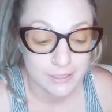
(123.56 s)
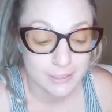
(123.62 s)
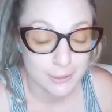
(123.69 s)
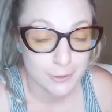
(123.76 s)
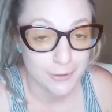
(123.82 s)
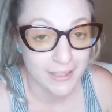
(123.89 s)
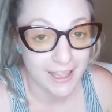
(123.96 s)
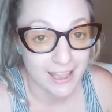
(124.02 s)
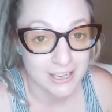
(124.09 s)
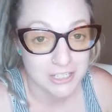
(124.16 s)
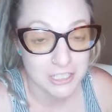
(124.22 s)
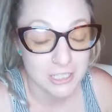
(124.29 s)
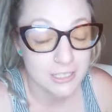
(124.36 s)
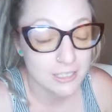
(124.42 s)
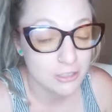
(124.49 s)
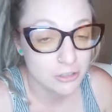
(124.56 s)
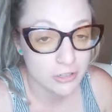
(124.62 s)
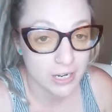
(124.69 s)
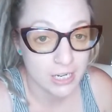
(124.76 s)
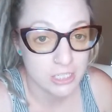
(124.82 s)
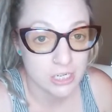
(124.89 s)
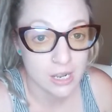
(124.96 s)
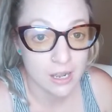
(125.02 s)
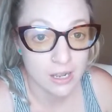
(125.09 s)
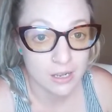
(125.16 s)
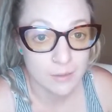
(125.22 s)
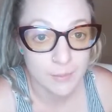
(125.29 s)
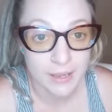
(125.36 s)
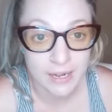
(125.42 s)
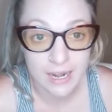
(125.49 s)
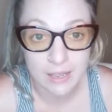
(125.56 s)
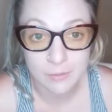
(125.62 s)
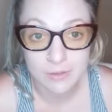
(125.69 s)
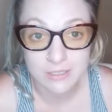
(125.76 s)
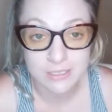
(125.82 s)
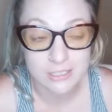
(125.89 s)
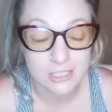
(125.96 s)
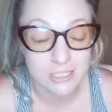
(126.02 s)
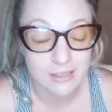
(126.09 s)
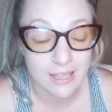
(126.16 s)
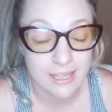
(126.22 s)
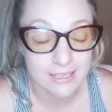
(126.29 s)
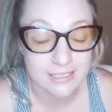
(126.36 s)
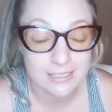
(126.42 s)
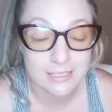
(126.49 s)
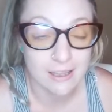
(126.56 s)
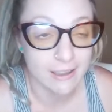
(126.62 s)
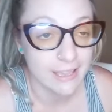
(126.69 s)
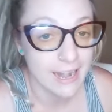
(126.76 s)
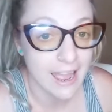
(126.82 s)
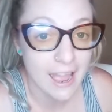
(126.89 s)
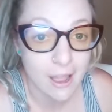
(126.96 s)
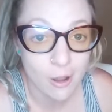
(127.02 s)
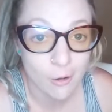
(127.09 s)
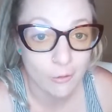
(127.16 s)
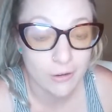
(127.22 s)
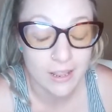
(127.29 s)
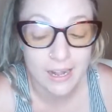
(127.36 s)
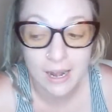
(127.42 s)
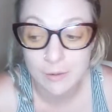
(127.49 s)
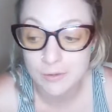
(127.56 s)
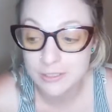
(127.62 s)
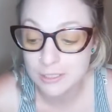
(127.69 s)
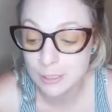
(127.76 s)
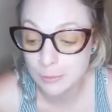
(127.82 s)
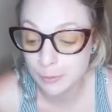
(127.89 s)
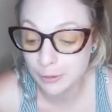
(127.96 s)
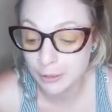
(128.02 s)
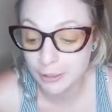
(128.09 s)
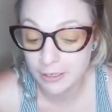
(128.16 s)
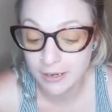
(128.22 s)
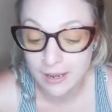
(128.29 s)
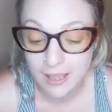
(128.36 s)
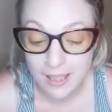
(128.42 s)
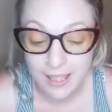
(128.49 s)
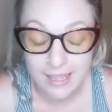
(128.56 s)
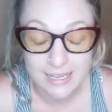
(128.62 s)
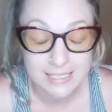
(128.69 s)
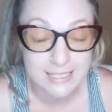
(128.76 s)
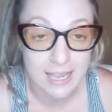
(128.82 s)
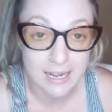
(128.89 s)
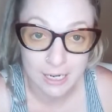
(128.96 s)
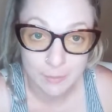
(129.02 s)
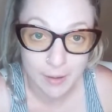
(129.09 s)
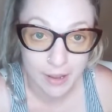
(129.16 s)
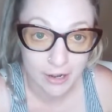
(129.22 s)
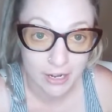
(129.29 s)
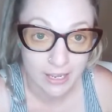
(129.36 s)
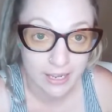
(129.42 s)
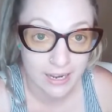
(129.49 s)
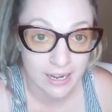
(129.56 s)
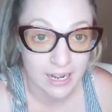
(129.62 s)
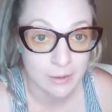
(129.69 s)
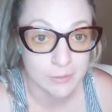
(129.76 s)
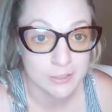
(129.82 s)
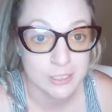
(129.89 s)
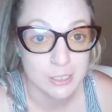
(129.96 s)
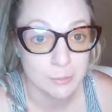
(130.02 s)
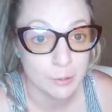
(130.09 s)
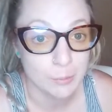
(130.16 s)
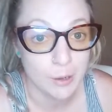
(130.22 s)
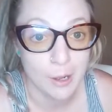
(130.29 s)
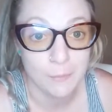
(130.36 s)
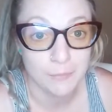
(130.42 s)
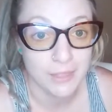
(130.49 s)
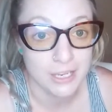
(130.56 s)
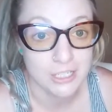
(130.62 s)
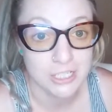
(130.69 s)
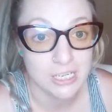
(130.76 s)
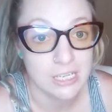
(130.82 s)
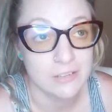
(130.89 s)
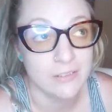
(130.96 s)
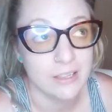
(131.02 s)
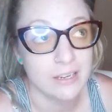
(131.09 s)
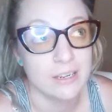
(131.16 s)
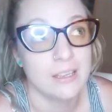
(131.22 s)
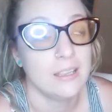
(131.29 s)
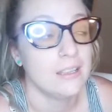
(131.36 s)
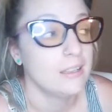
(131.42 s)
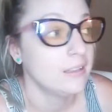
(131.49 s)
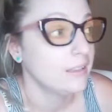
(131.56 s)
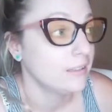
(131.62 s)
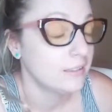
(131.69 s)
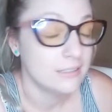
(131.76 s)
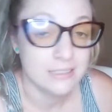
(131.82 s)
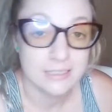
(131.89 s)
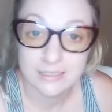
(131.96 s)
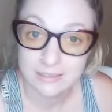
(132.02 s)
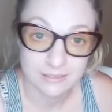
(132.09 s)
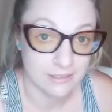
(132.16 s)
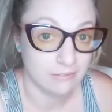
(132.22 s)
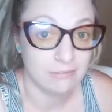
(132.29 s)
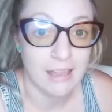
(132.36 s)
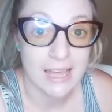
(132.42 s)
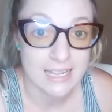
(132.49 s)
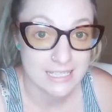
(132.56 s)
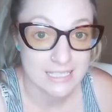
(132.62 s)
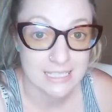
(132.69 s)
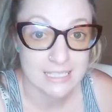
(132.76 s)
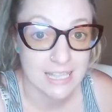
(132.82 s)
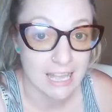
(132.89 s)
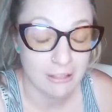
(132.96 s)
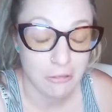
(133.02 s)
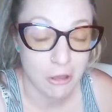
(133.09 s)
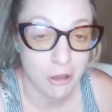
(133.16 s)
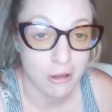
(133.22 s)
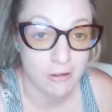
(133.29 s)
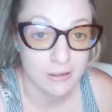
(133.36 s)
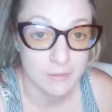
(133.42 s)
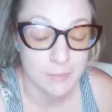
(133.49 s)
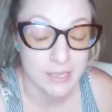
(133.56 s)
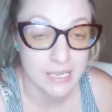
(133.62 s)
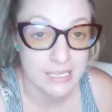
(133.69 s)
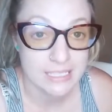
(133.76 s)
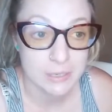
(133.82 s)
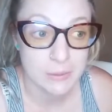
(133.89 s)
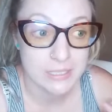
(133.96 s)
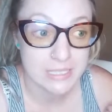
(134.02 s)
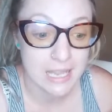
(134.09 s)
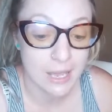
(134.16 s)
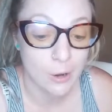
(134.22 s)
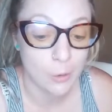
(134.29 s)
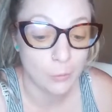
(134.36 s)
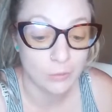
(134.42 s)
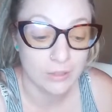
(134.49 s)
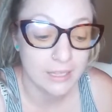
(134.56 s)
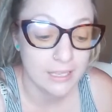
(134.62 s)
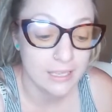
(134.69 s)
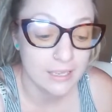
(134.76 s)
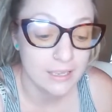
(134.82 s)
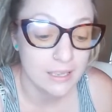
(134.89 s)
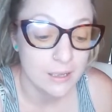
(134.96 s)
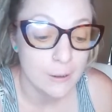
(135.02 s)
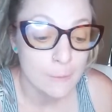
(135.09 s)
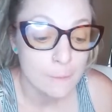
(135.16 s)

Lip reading: So yeah, she did a great job, and she like stuck it out, and I was super excited about it, and I was super pumped that she even lasted that long, because it was not only